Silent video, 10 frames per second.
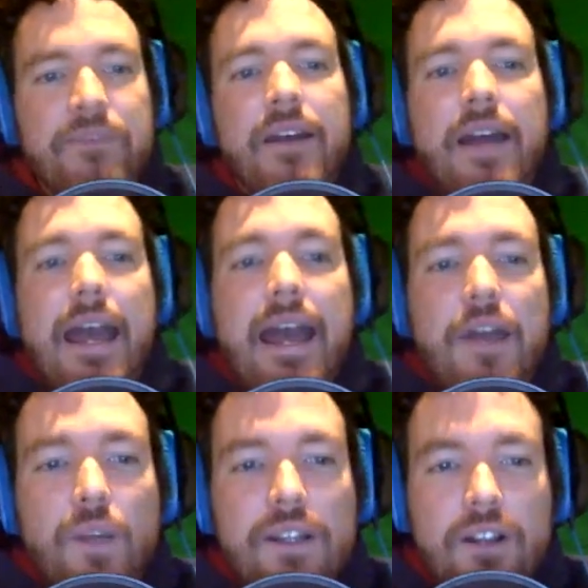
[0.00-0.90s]
And
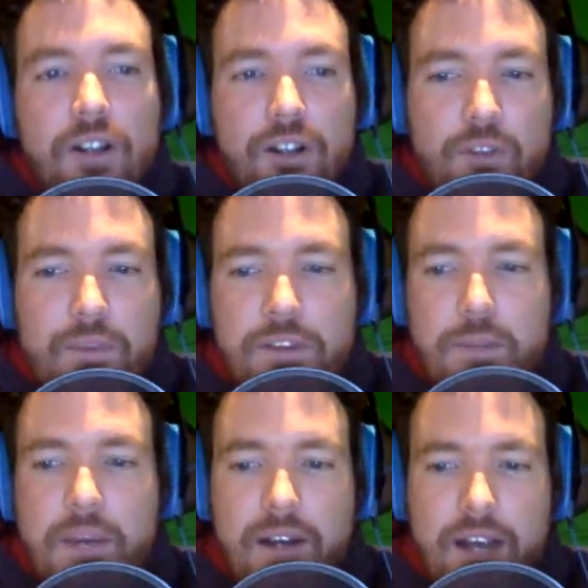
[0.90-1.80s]
we learned from this
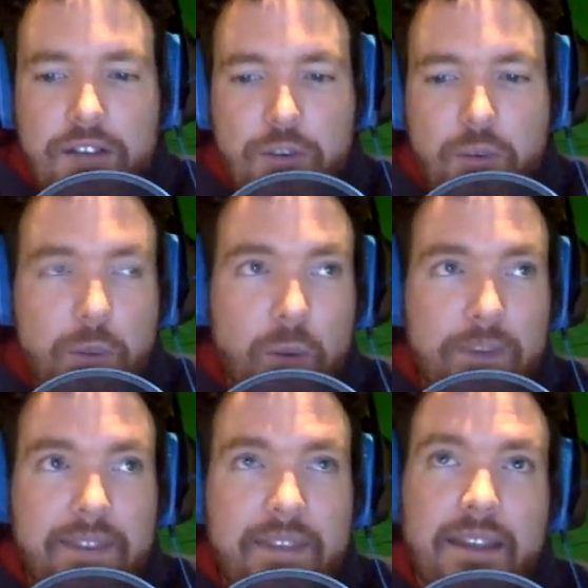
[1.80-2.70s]
Biohazard report
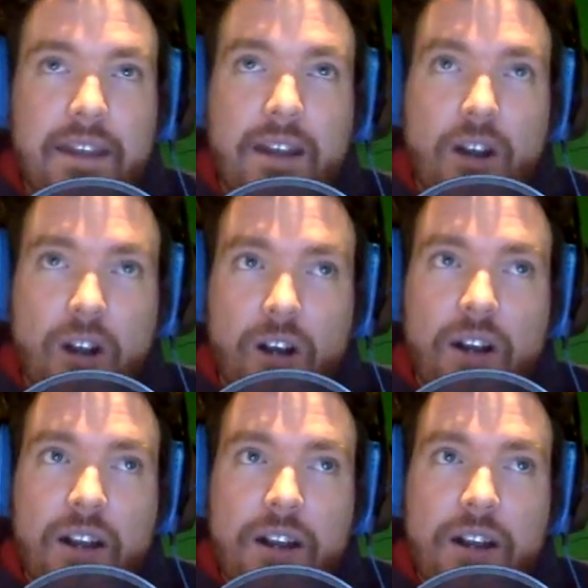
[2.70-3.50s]
that they are